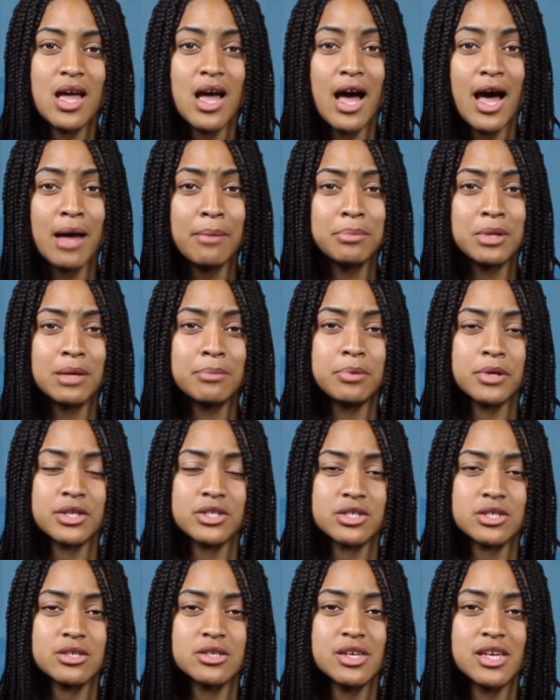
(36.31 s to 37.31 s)
High blood
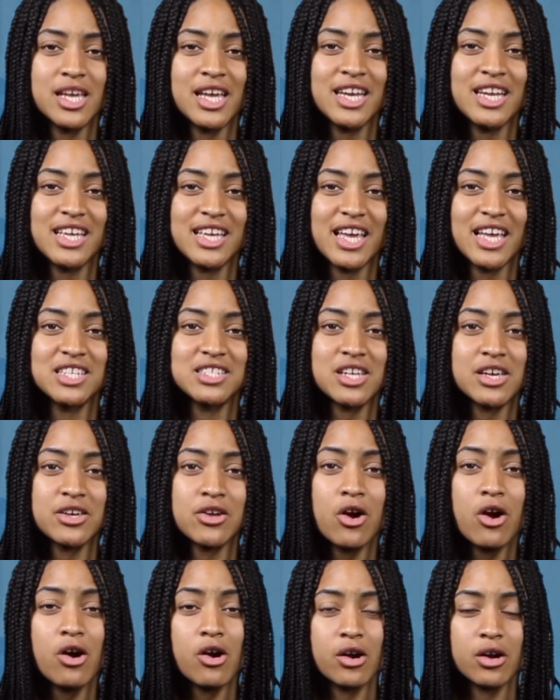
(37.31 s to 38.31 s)
pressure indicates that
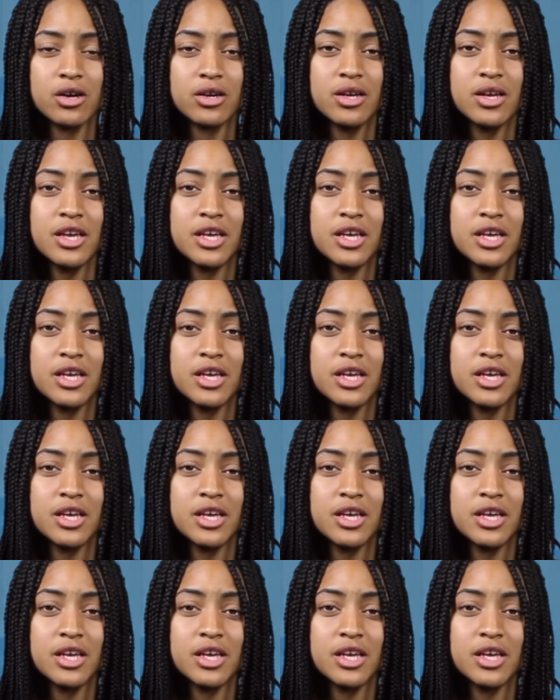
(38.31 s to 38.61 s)
your heart